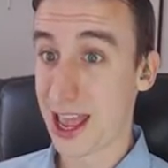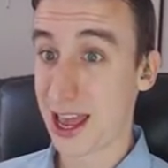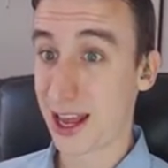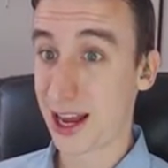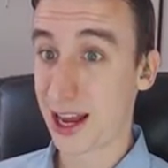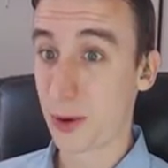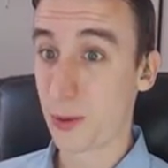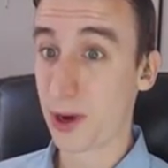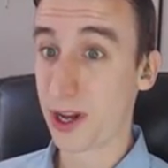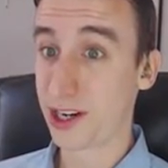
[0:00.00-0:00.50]
and
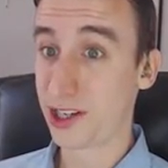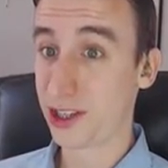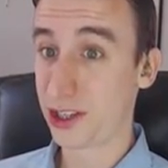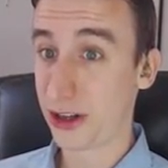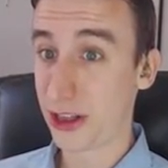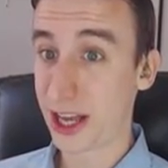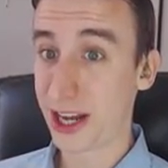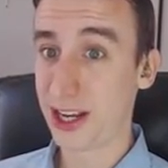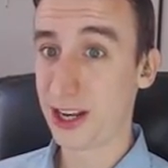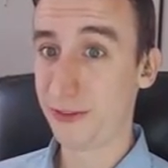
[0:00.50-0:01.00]
I want to
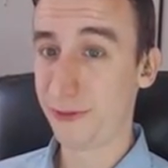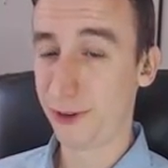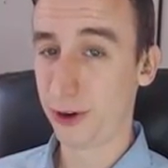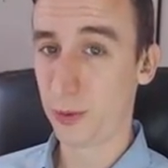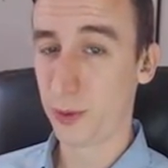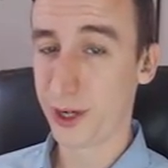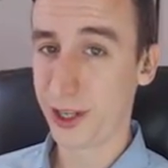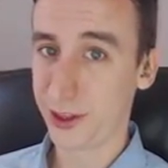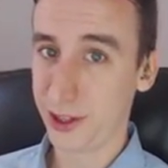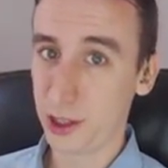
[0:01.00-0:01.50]
share that info
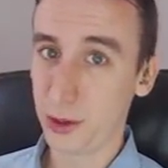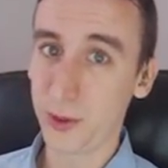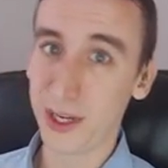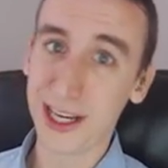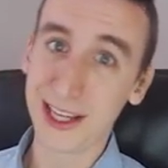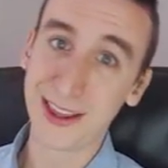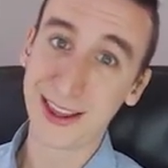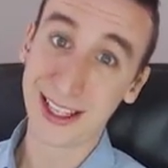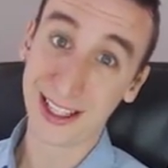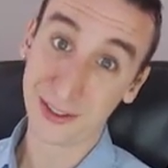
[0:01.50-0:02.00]
with you
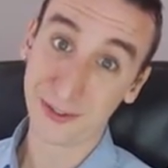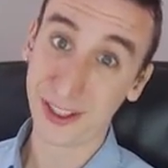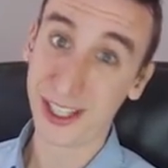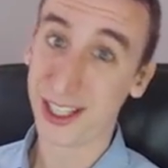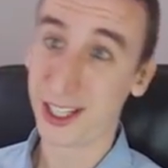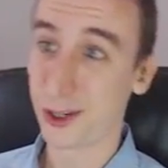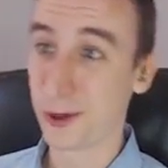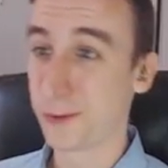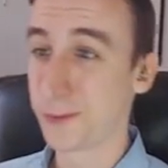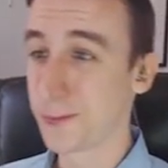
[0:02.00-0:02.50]
in this
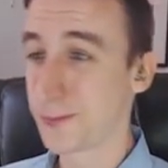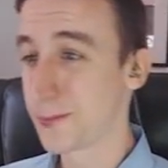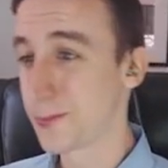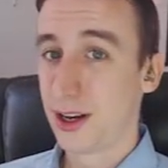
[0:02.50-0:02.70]
video.